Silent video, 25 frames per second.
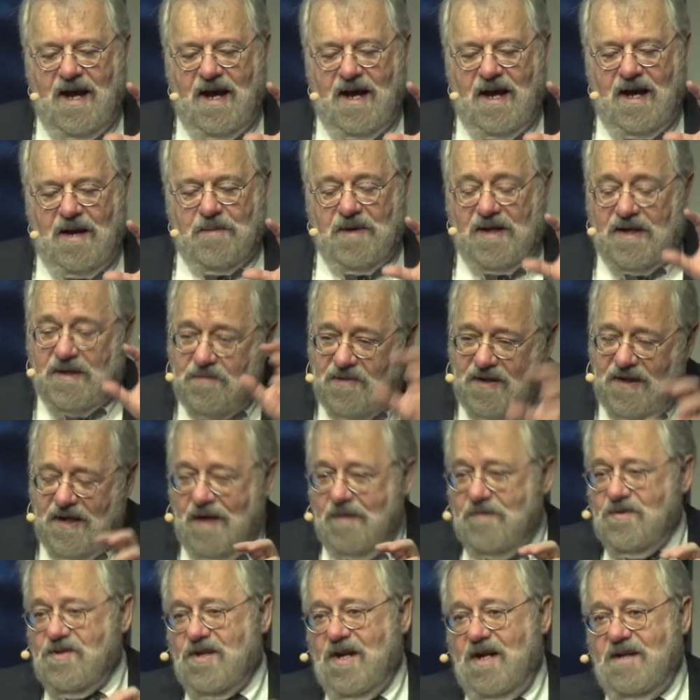uh, but he
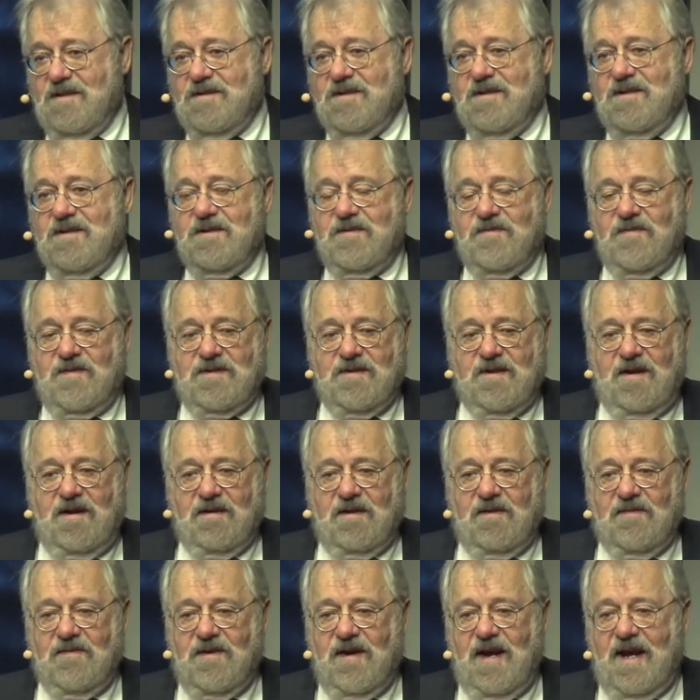became Johnson's
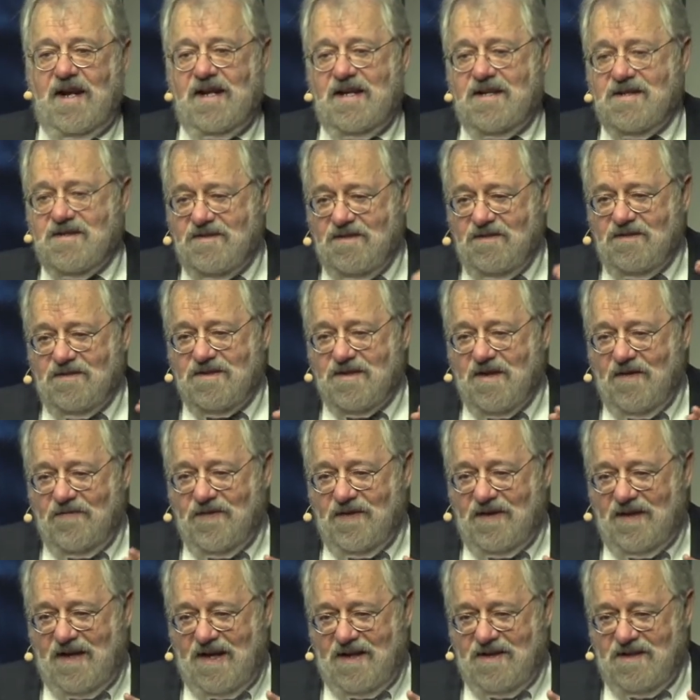photographer, and he still
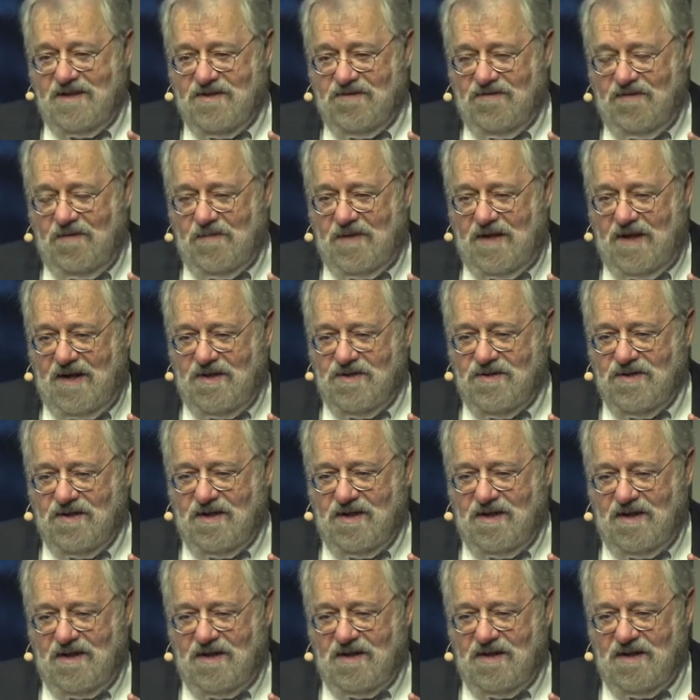suffered a lot of
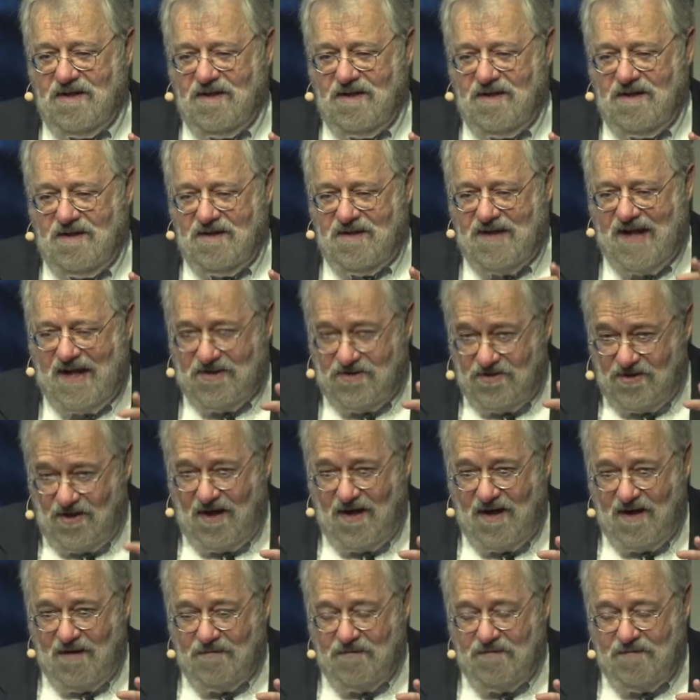discrimination in that
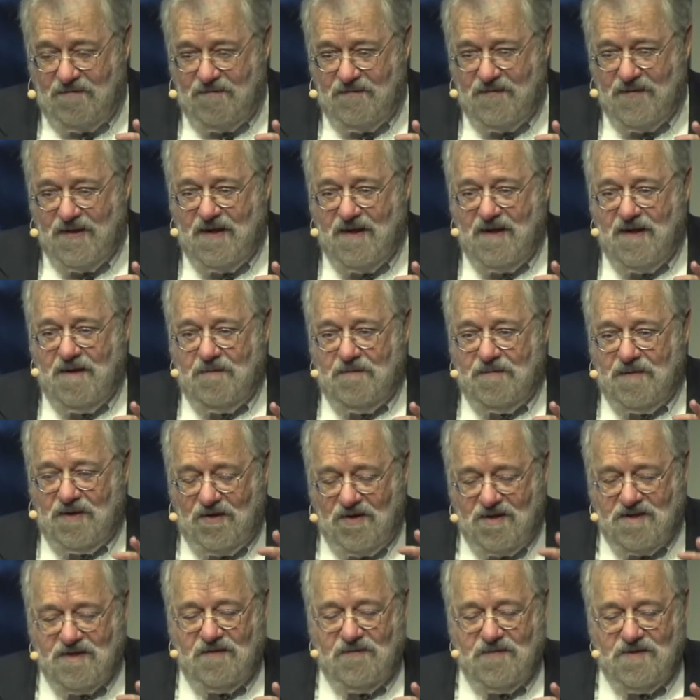job
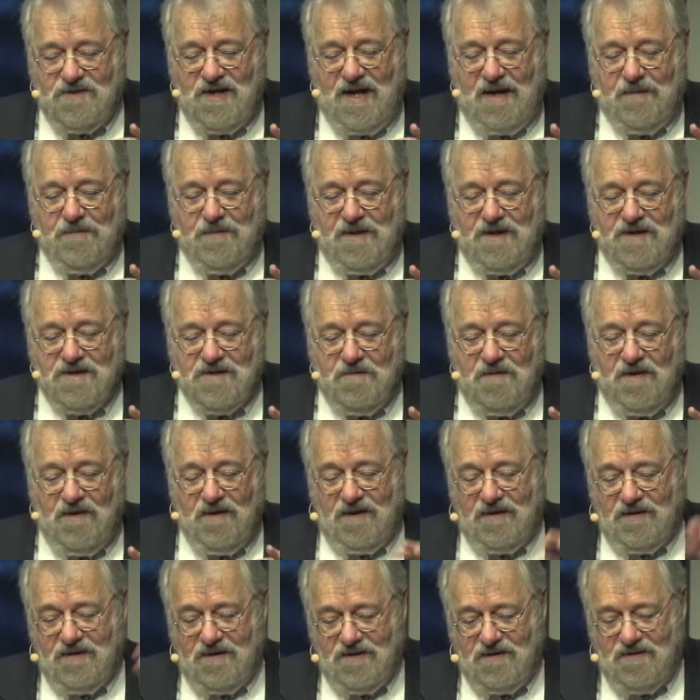because he was Japanese
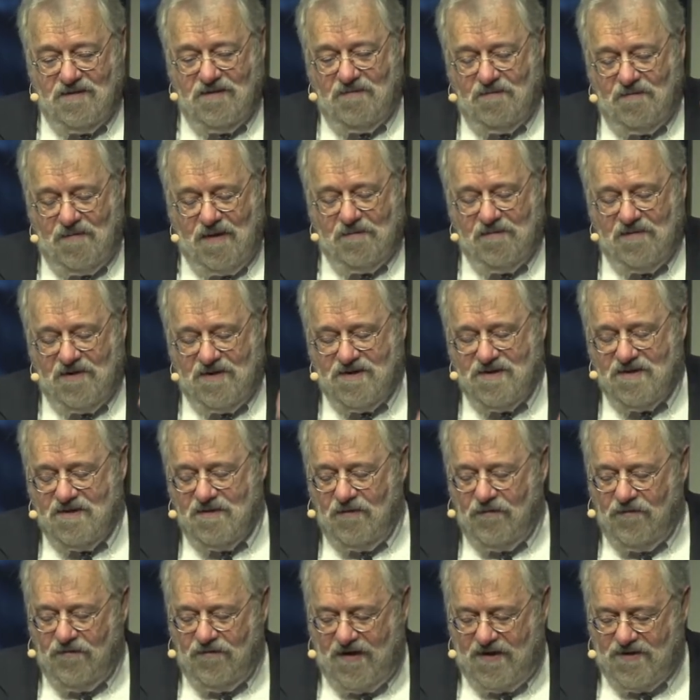American. The memory is
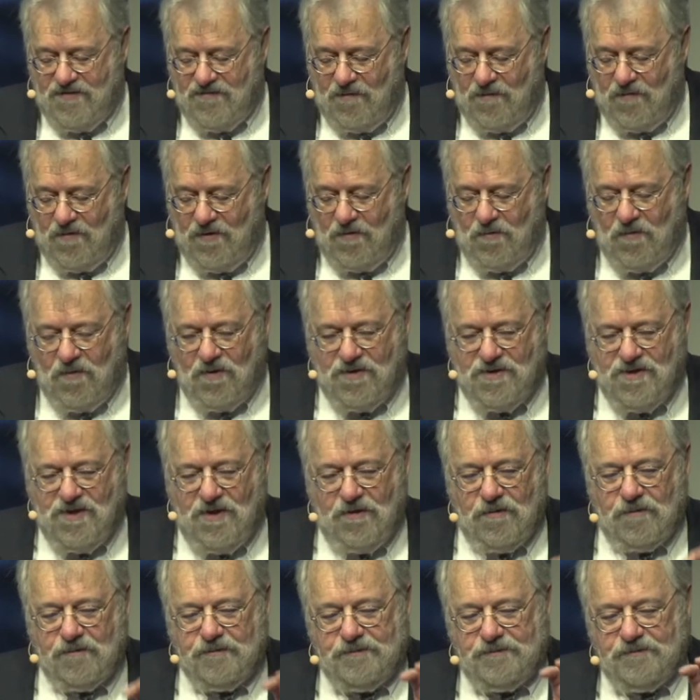still fresh from World War
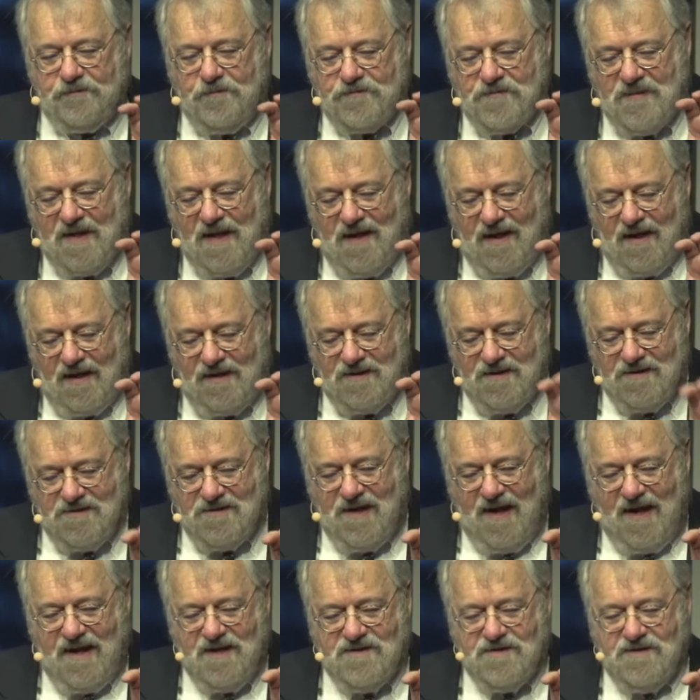Two. In this
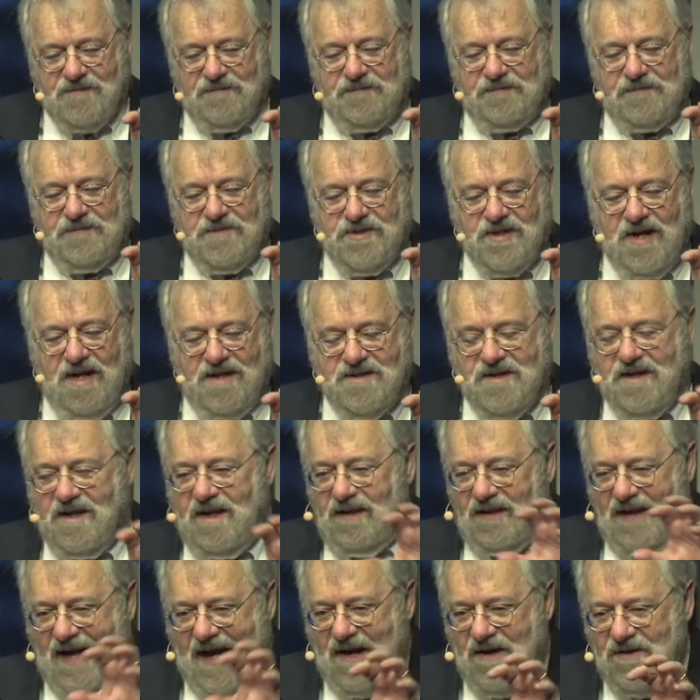case, Johnson
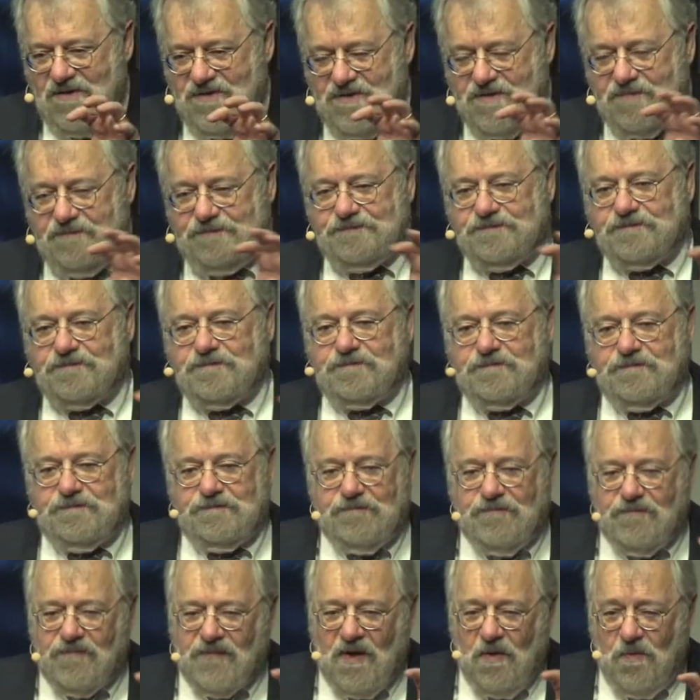allows
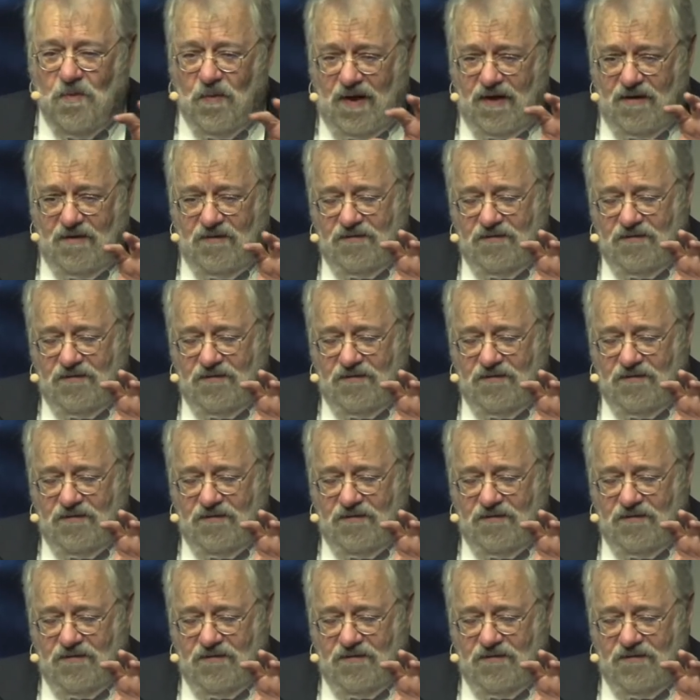one